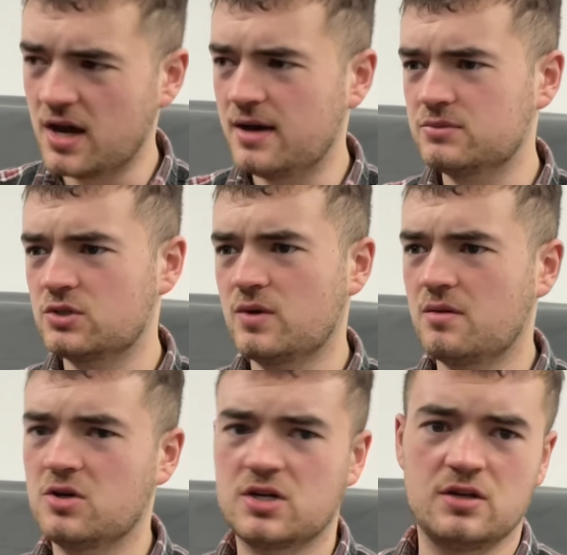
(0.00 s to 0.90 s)
So when I'm
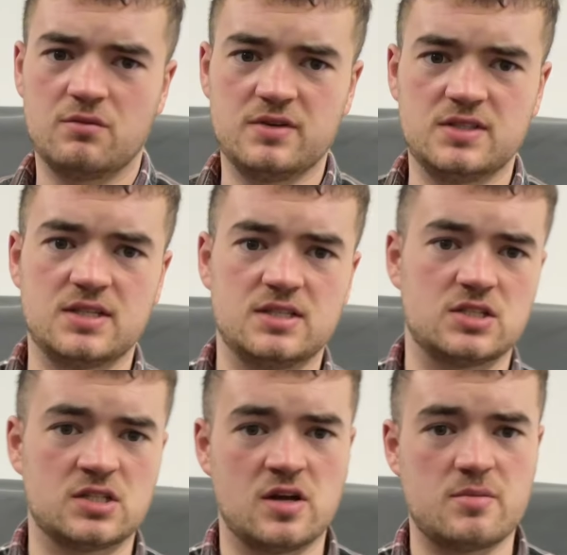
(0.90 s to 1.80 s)
looking on Vinted to
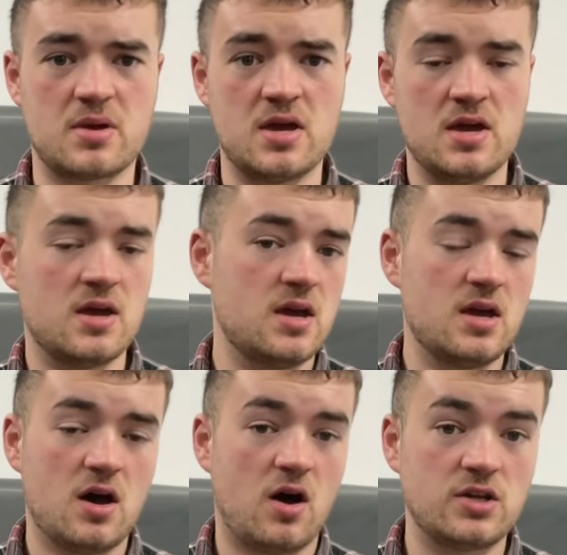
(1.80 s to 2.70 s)
snipe,
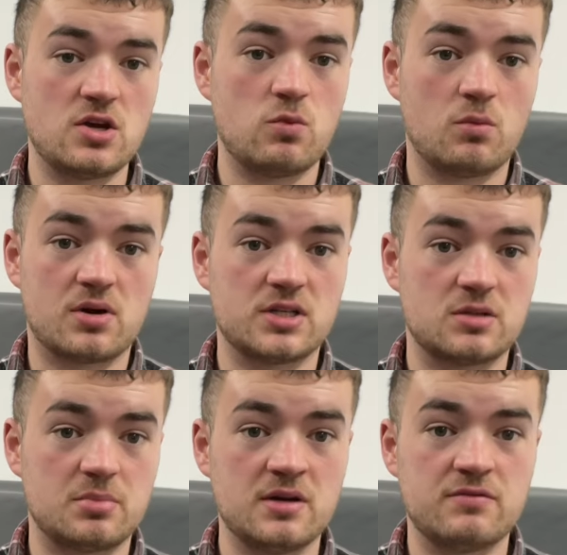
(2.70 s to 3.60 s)
I know what price to
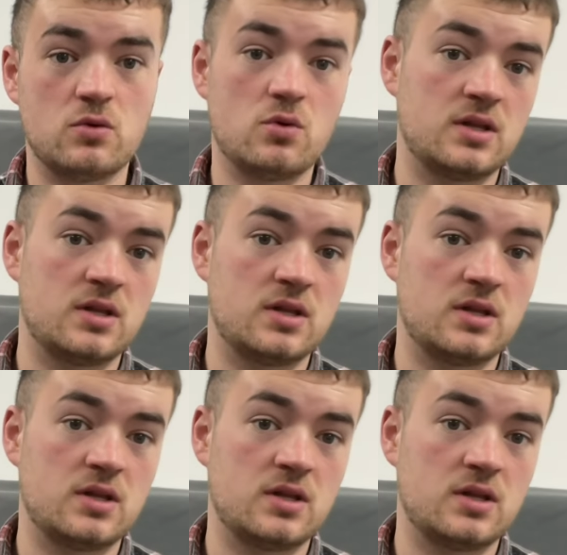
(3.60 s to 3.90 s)
buy for,